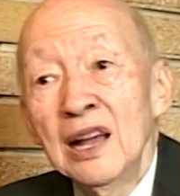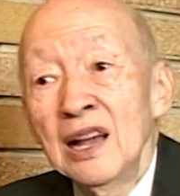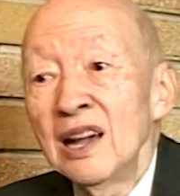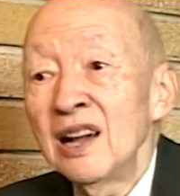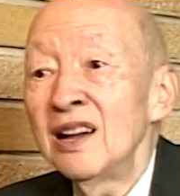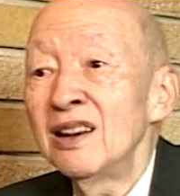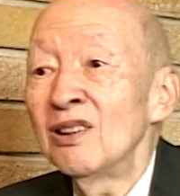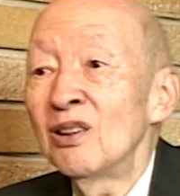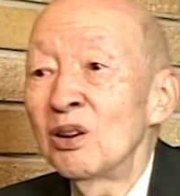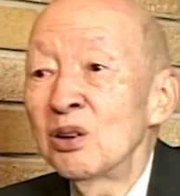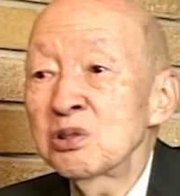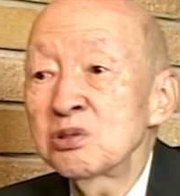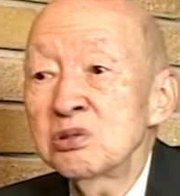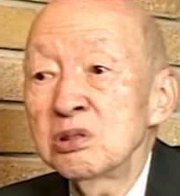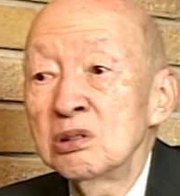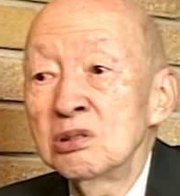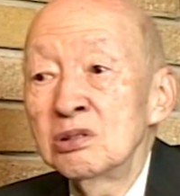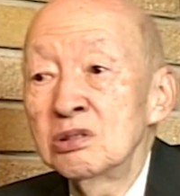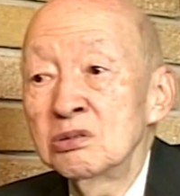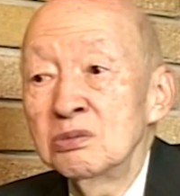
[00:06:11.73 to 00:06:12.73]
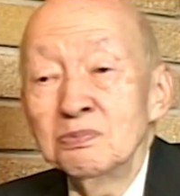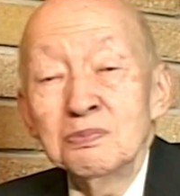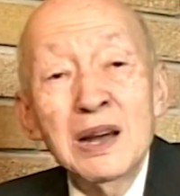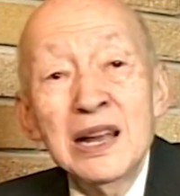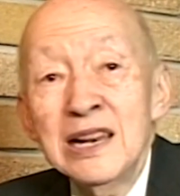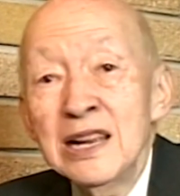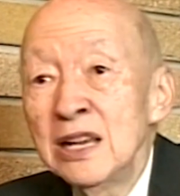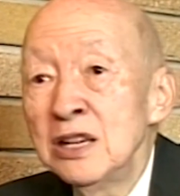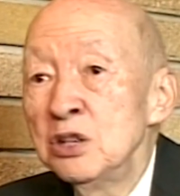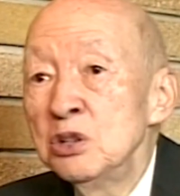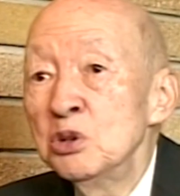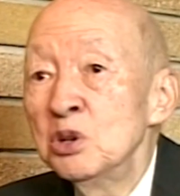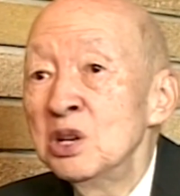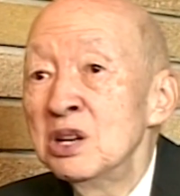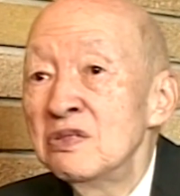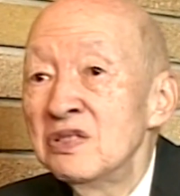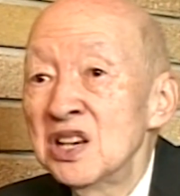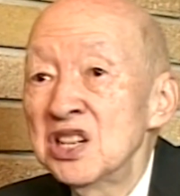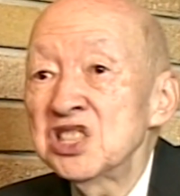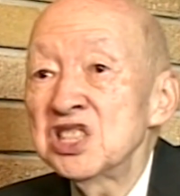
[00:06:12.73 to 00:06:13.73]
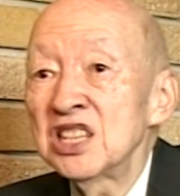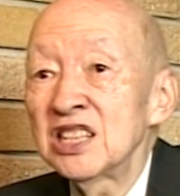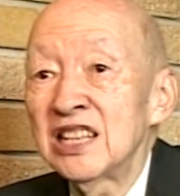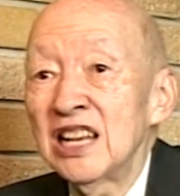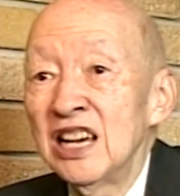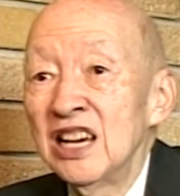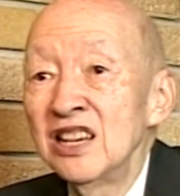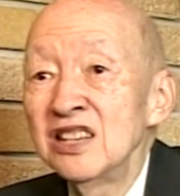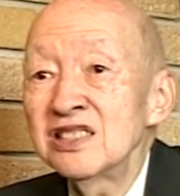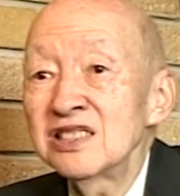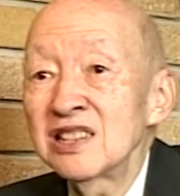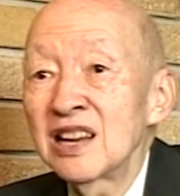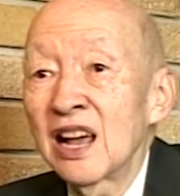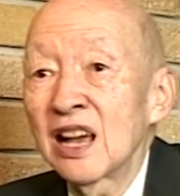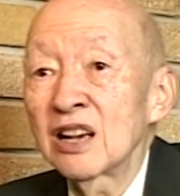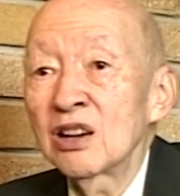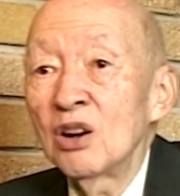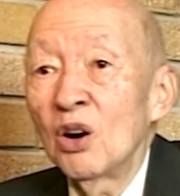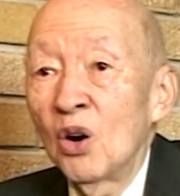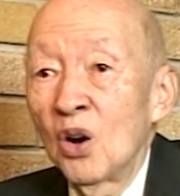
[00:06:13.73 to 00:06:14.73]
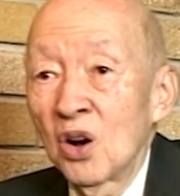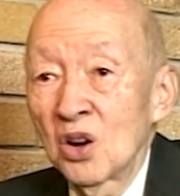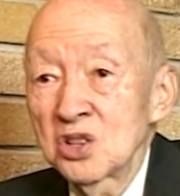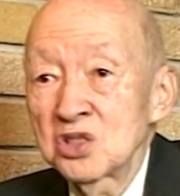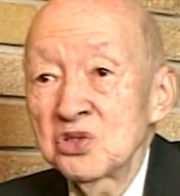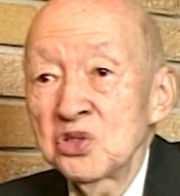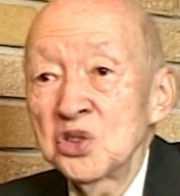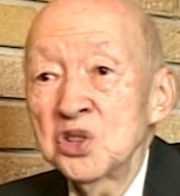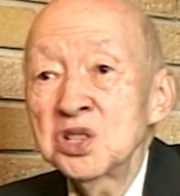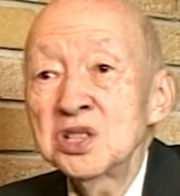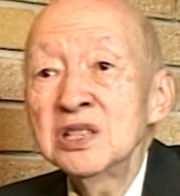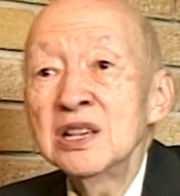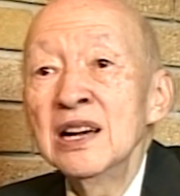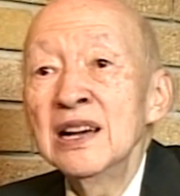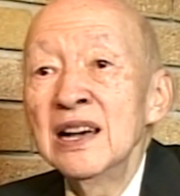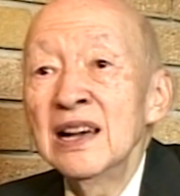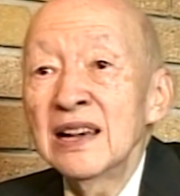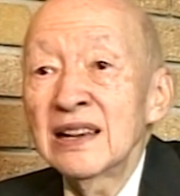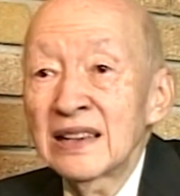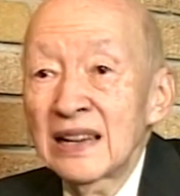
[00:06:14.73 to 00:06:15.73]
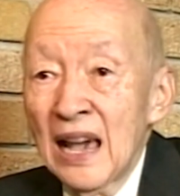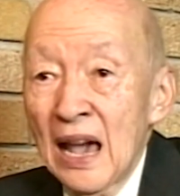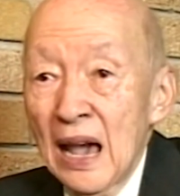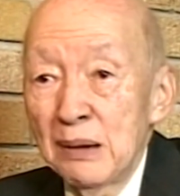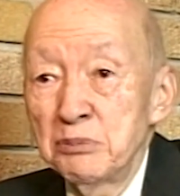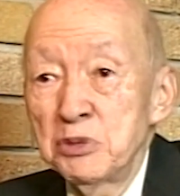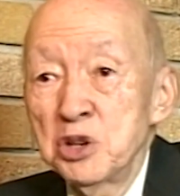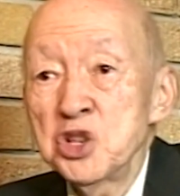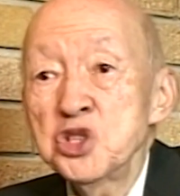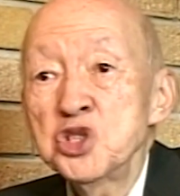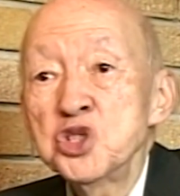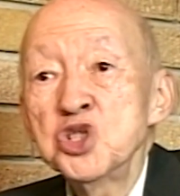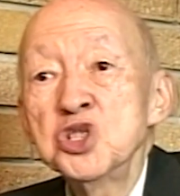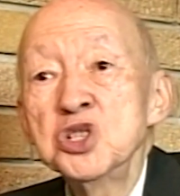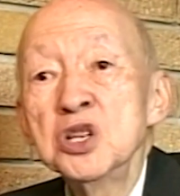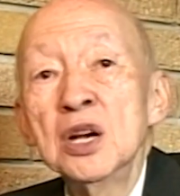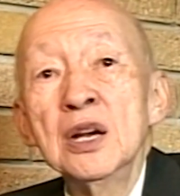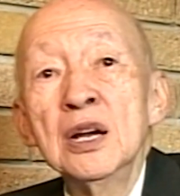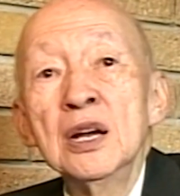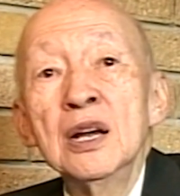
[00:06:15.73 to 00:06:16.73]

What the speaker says: and also many universities like Oxford, Cambridge,